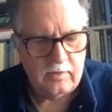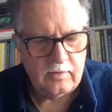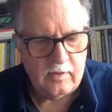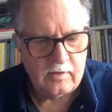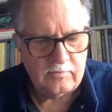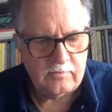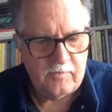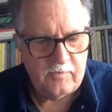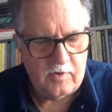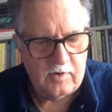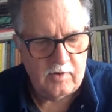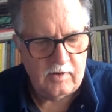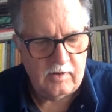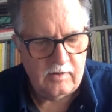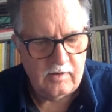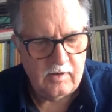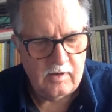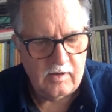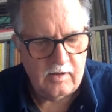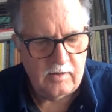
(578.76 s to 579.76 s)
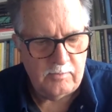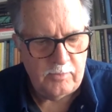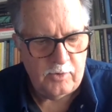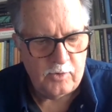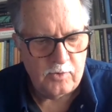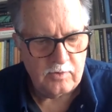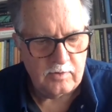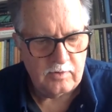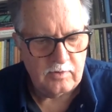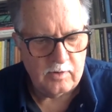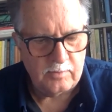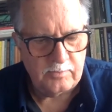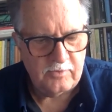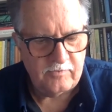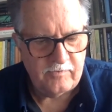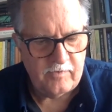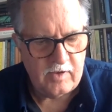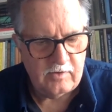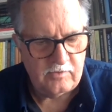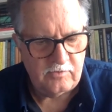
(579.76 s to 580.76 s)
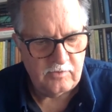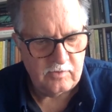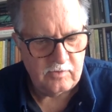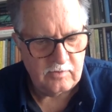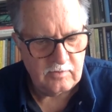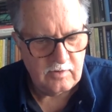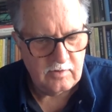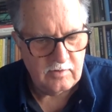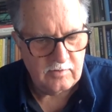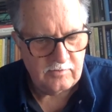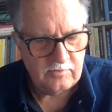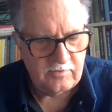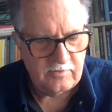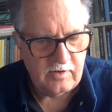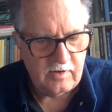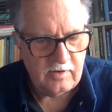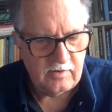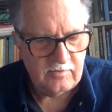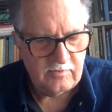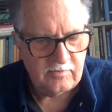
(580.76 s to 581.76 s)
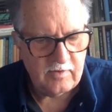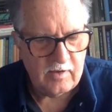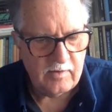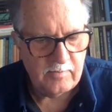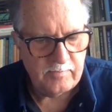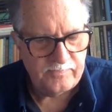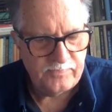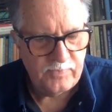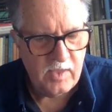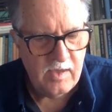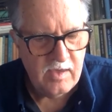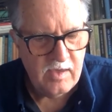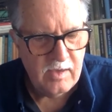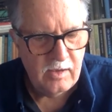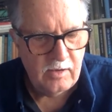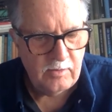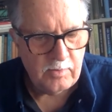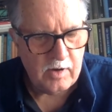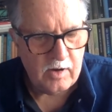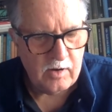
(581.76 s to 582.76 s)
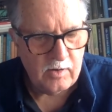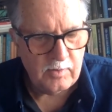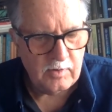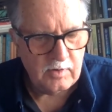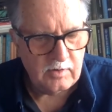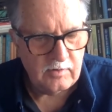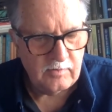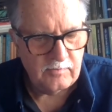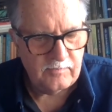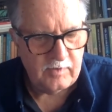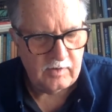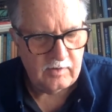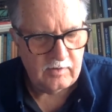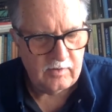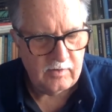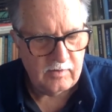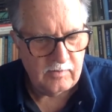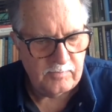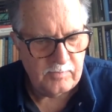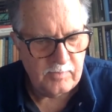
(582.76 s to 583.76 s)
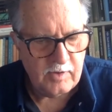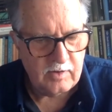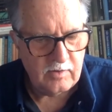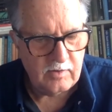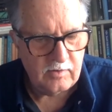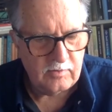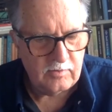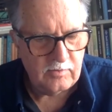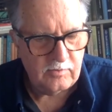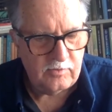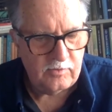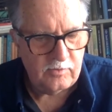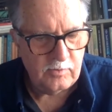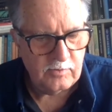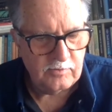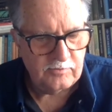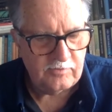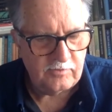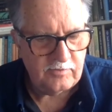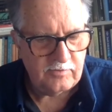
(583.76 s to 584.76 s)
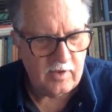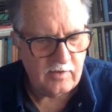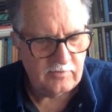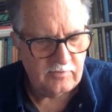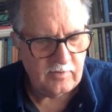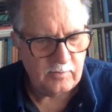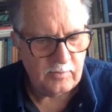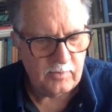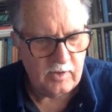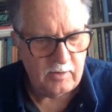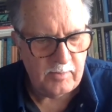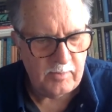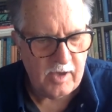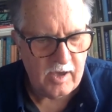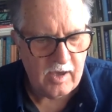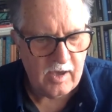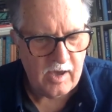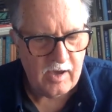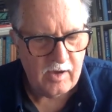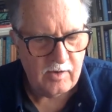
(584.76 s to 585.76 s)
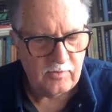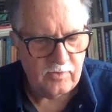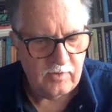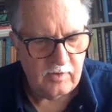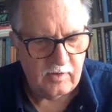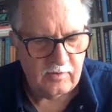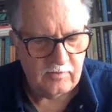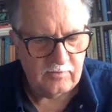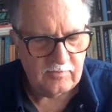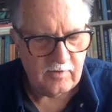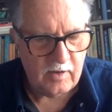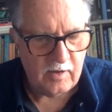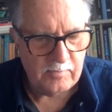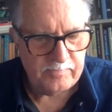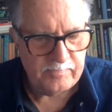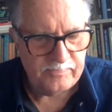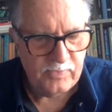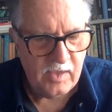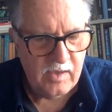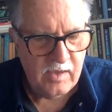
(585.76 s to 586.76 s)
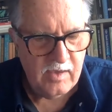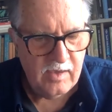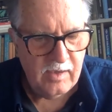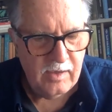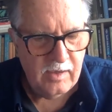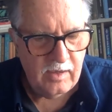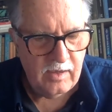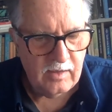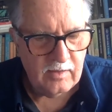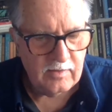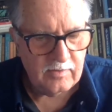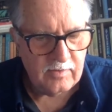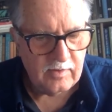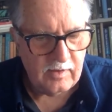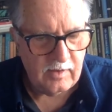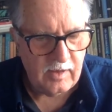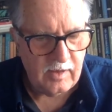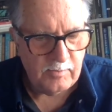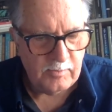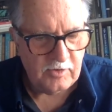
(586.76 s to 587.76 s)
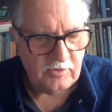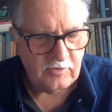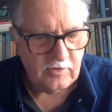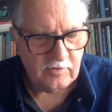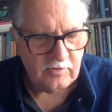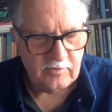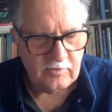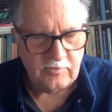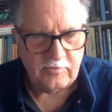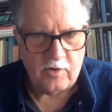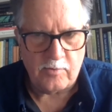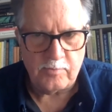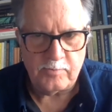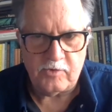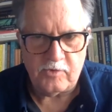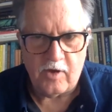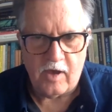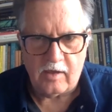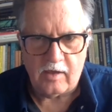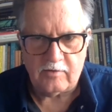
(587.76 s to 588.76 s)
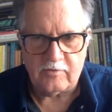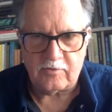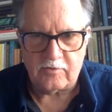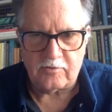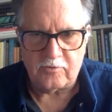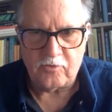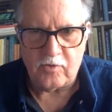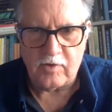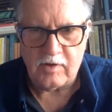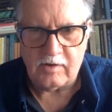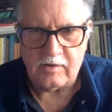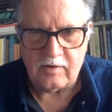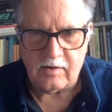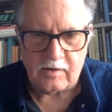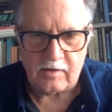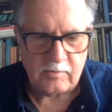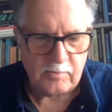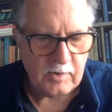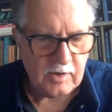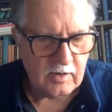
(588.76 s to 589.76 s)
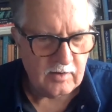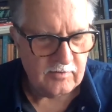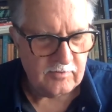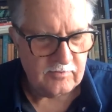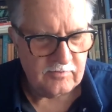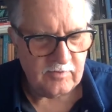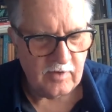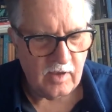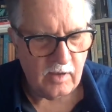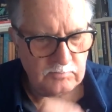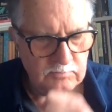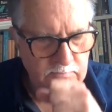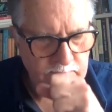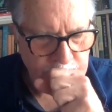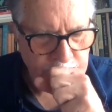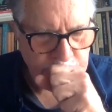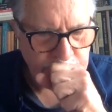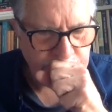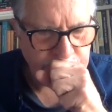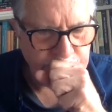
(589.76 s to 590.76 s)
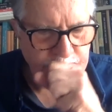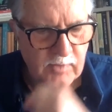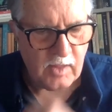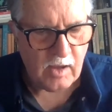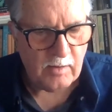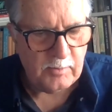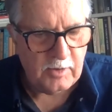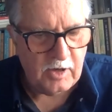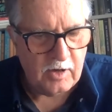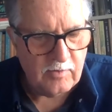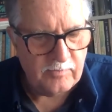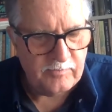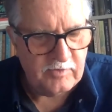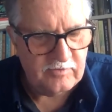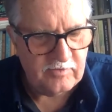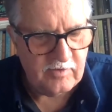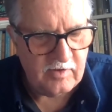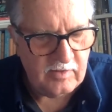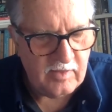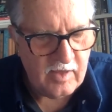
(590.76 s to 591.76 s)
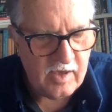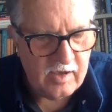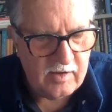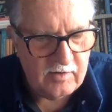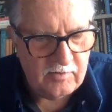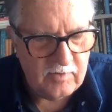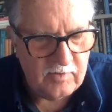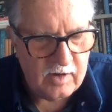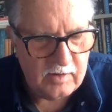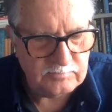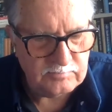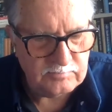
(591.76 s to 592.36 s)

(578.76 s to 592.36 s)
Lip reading: that's very important observation, Kostis. But I wonder, Vindhya, could you also say something about how these the images as objects are treated? Because I mean, obviously they're